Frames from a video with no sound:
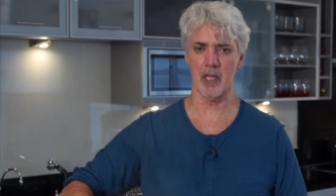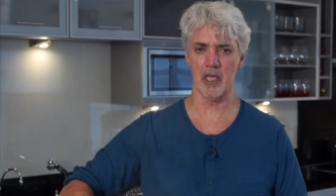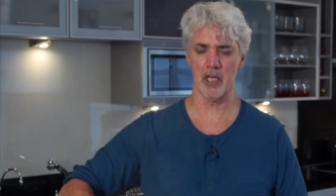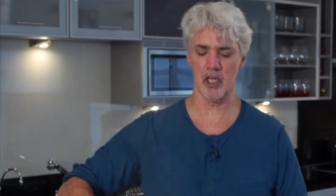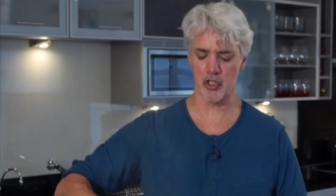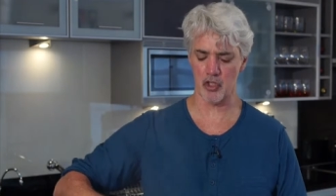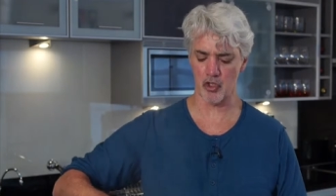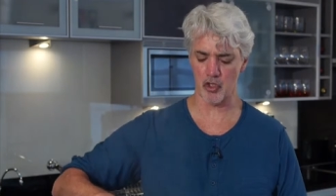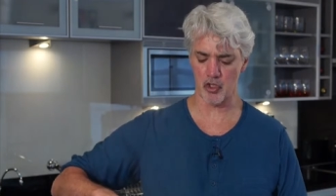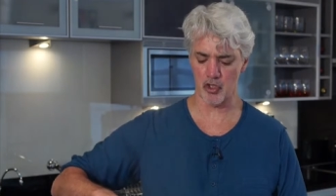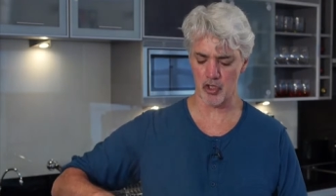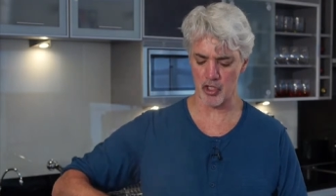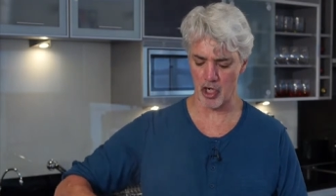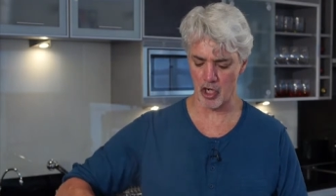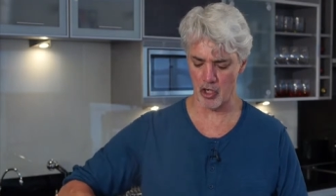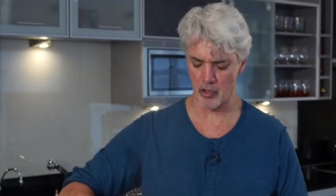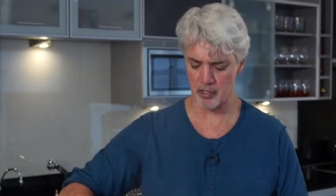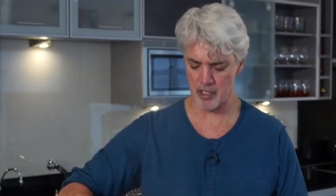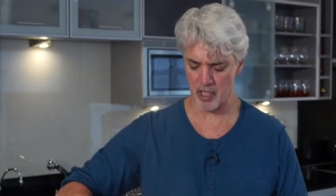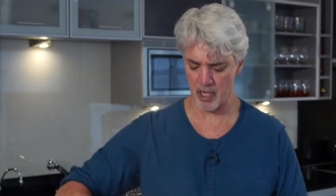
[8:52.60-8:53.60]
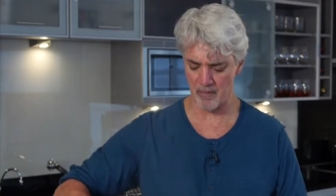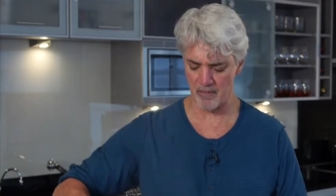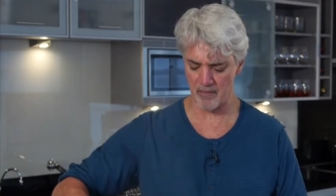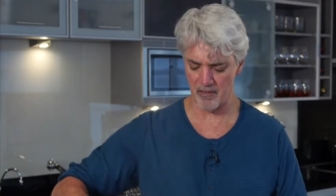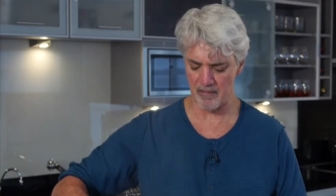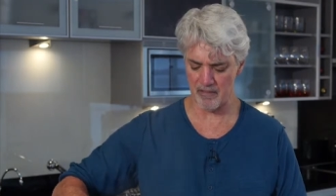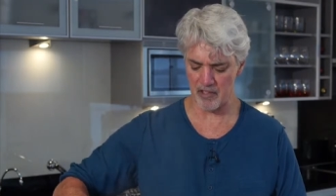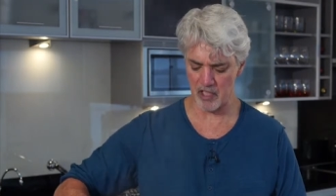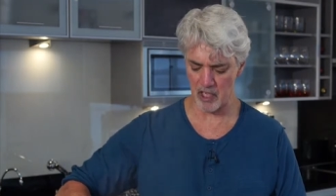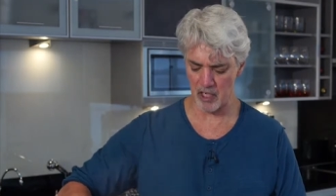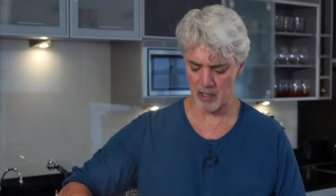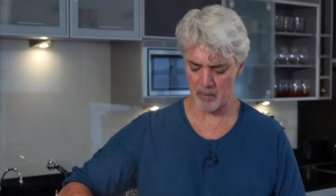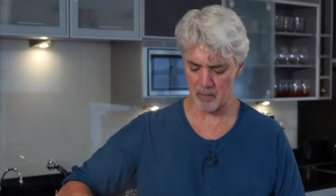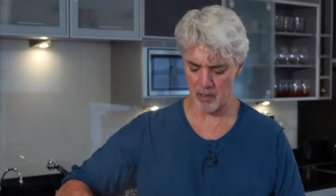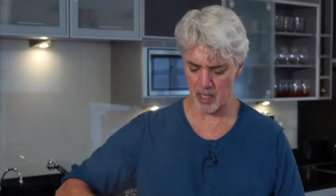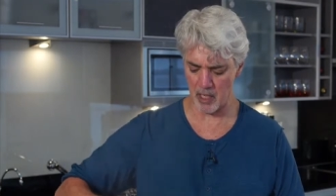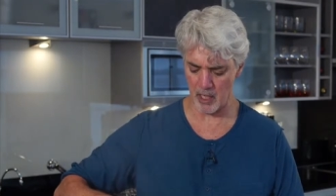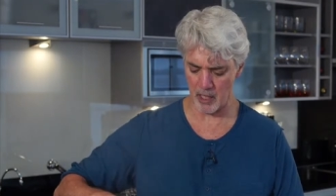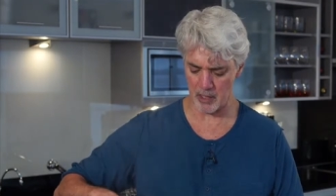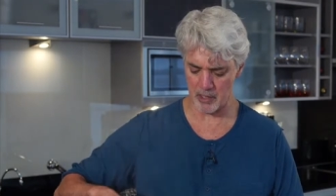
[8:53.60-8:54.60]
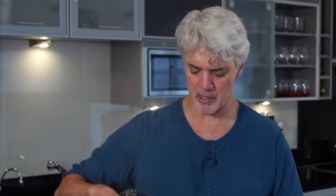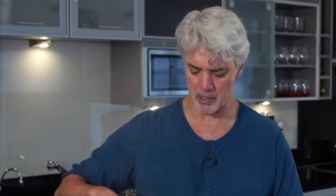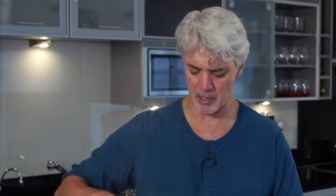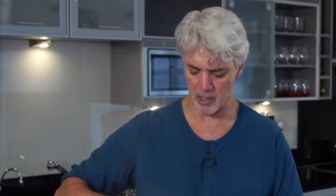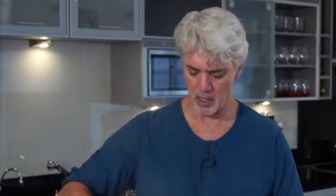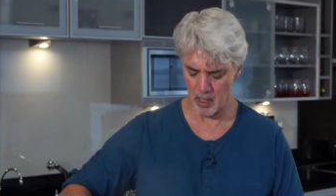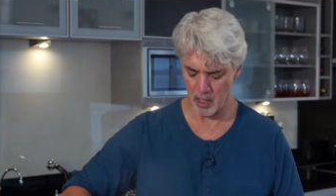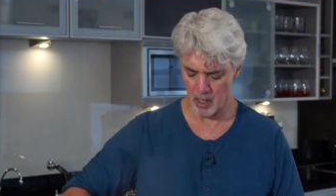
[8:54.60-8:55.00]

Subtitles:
minutes or so, 10-15 minutes,